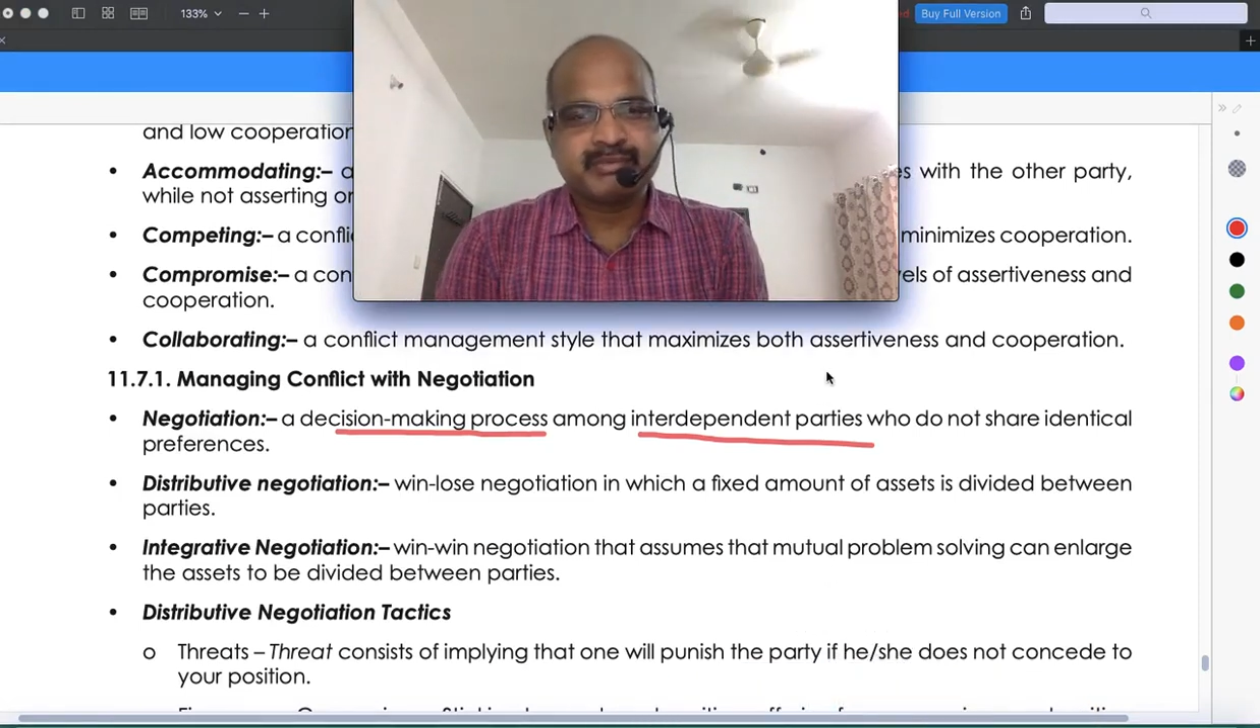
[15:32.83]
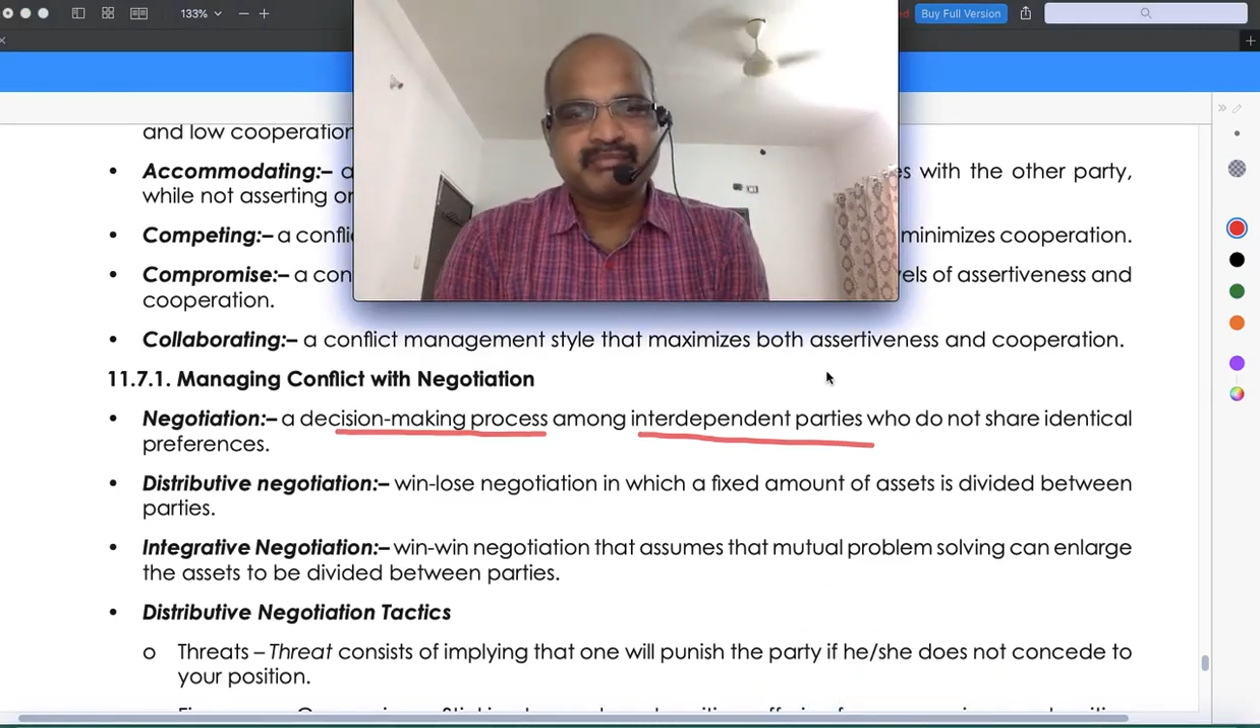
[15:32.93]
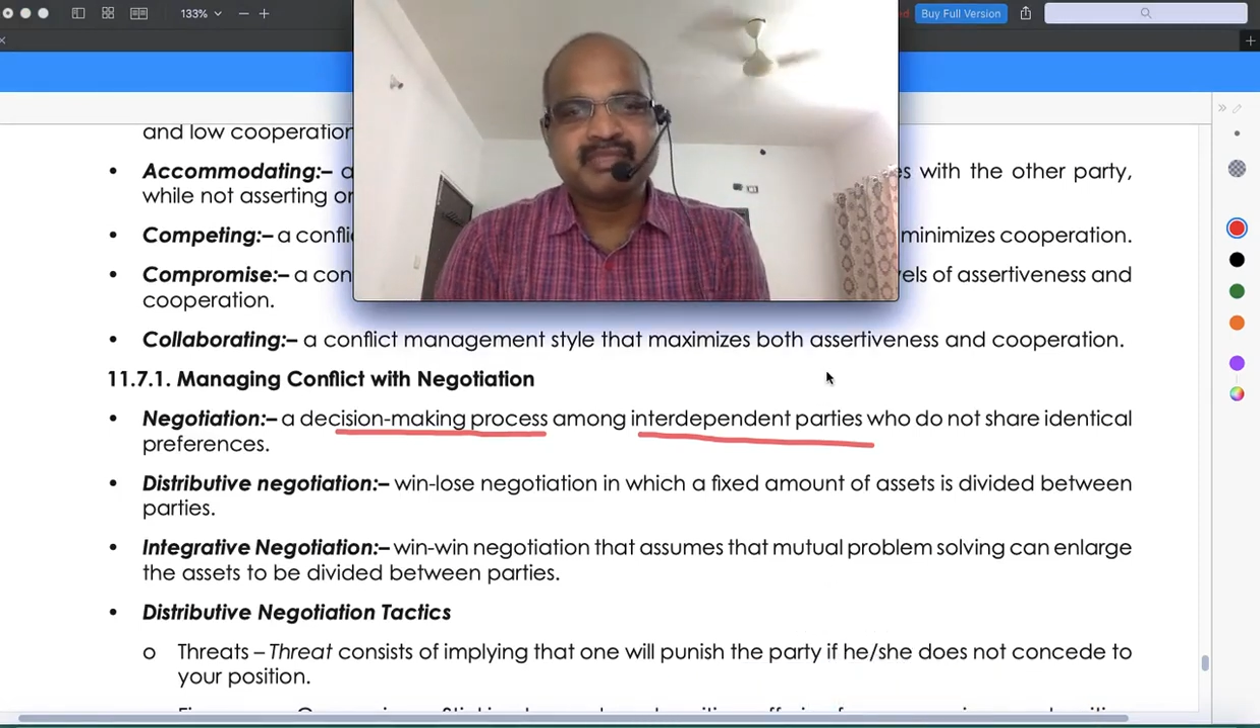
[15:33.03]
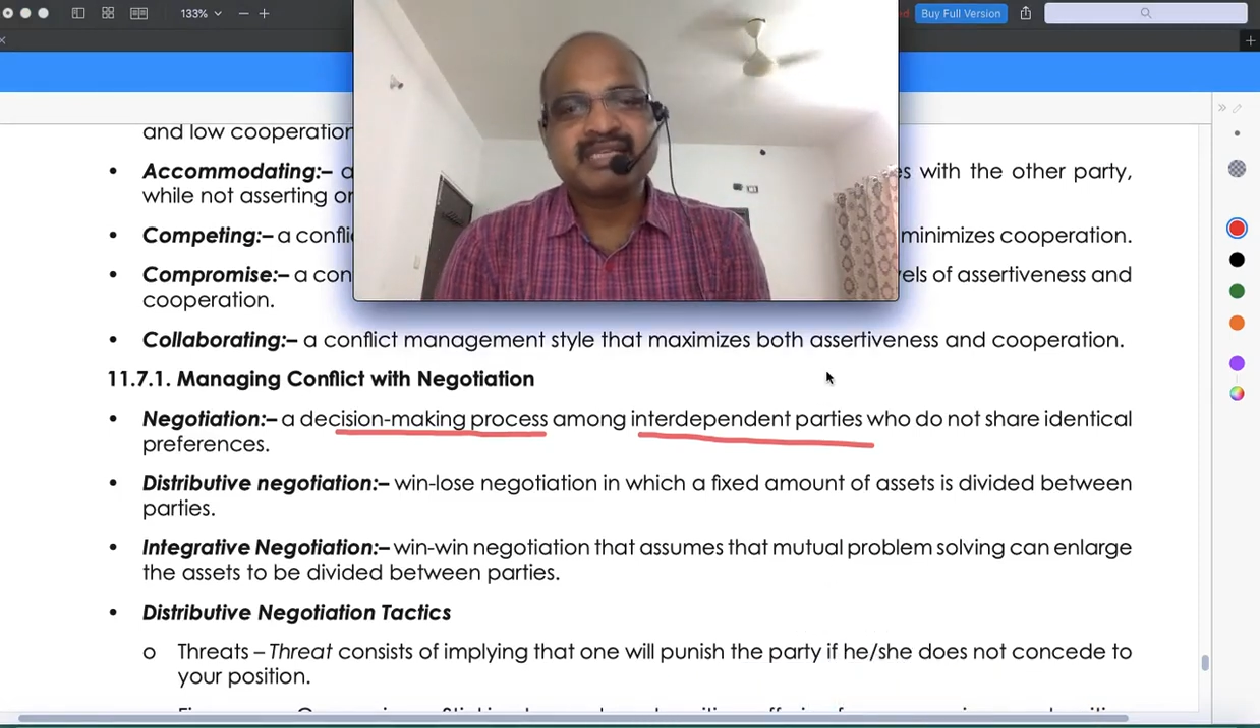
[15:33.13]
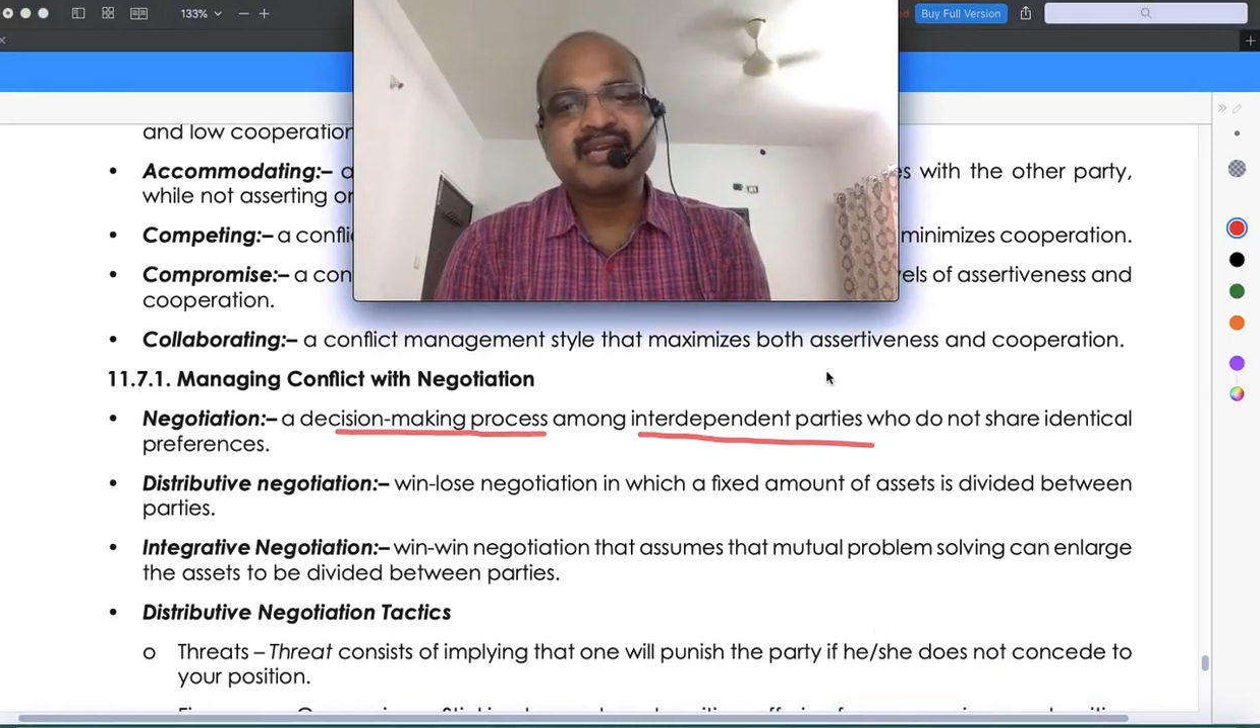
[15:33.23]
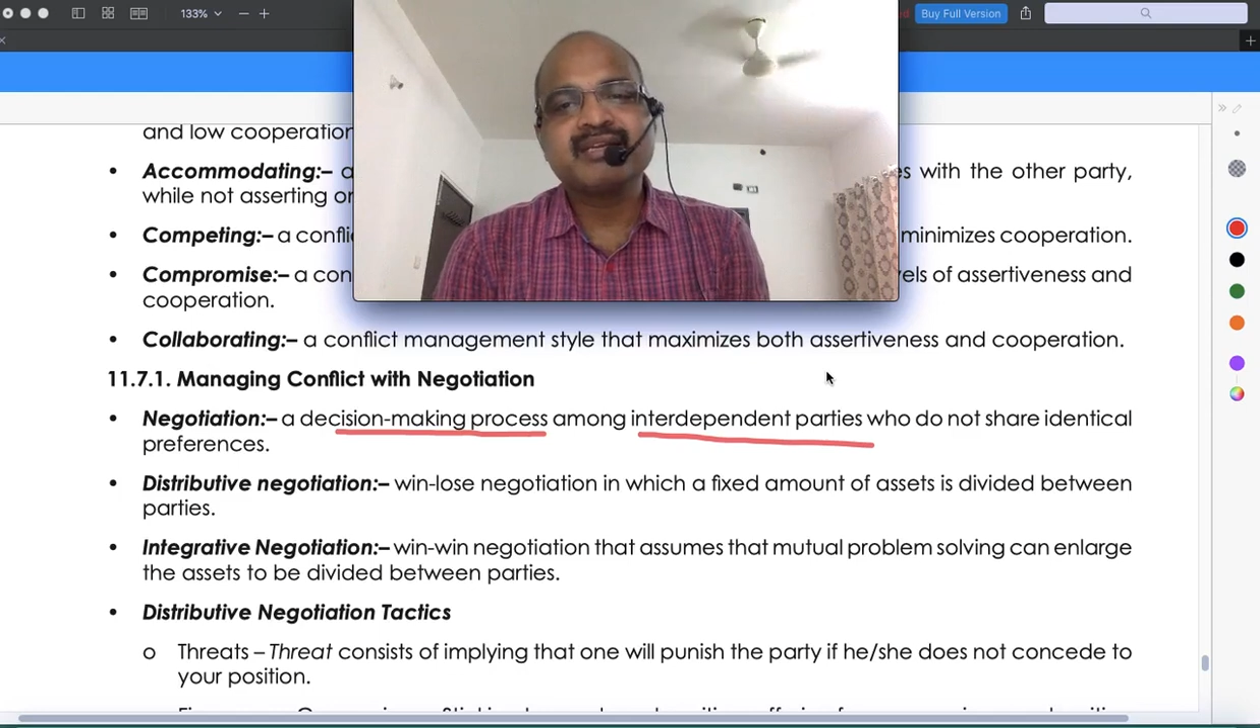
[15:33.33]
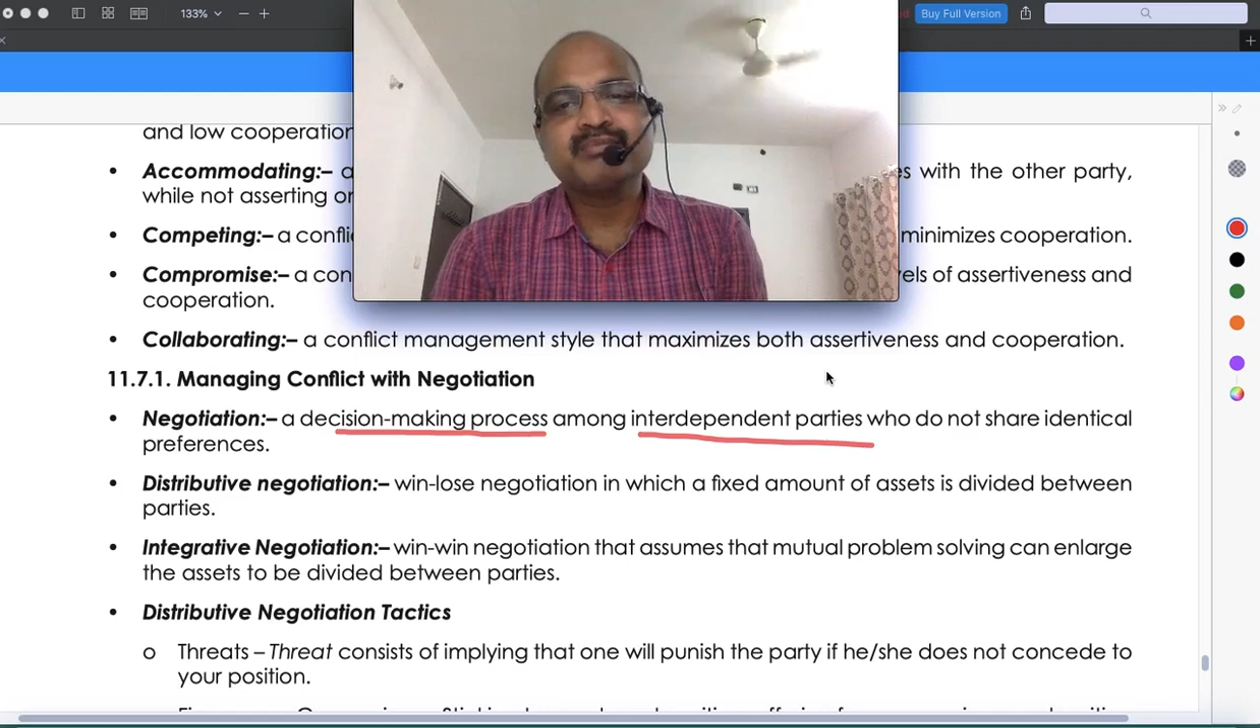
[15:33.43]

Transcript: Remember, second